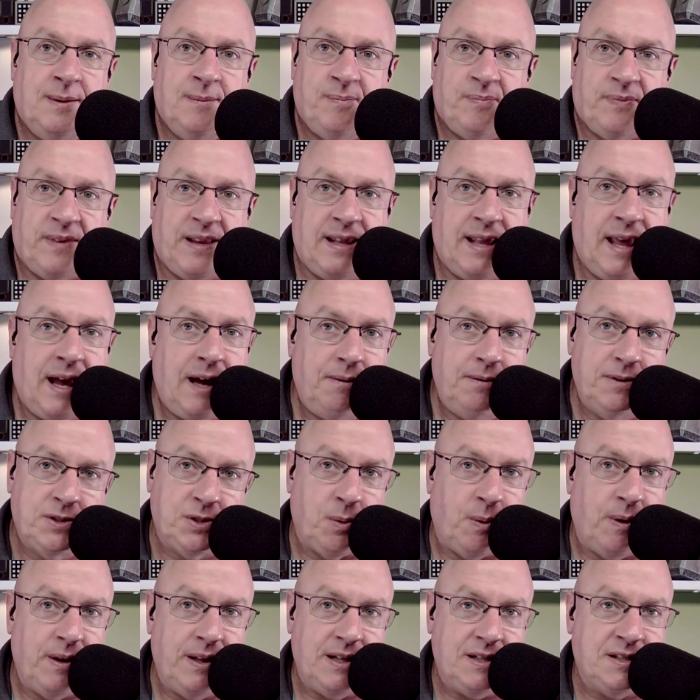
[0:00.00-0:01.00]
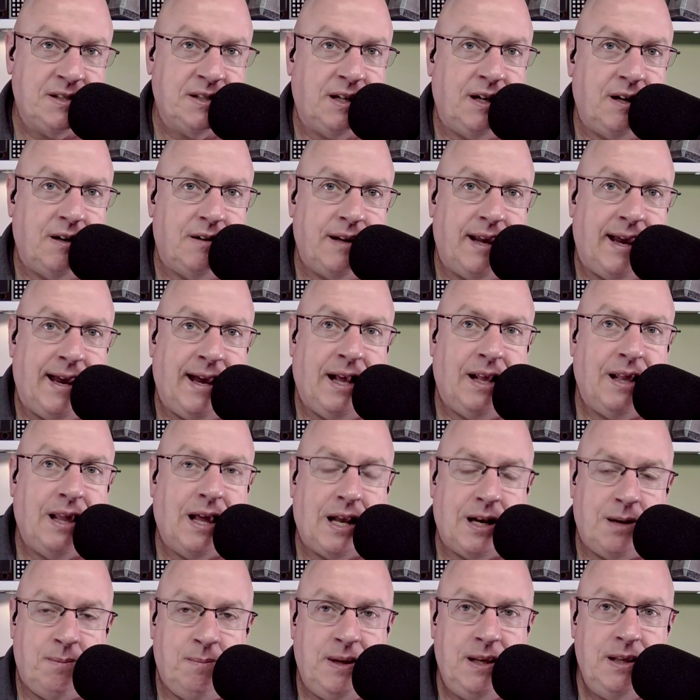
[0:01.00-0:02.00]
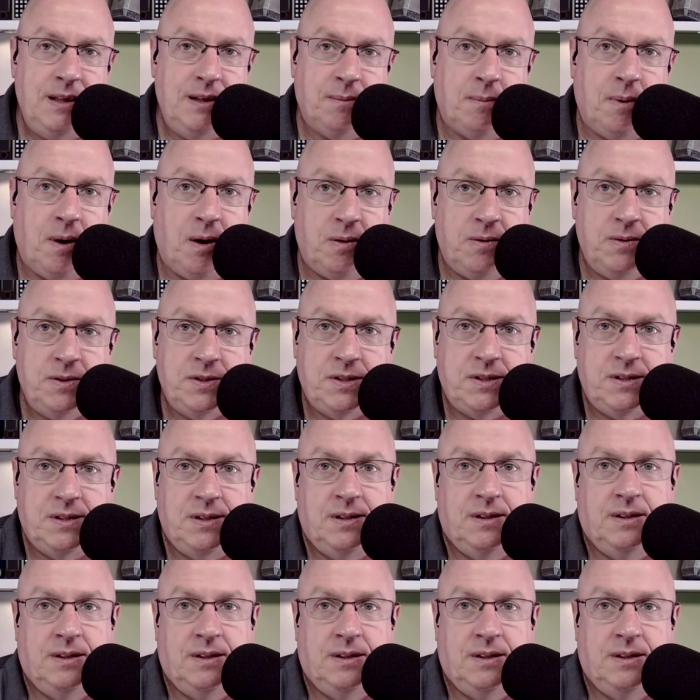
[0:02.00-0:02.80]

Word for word: And that was the one that scared the hell out of me the most.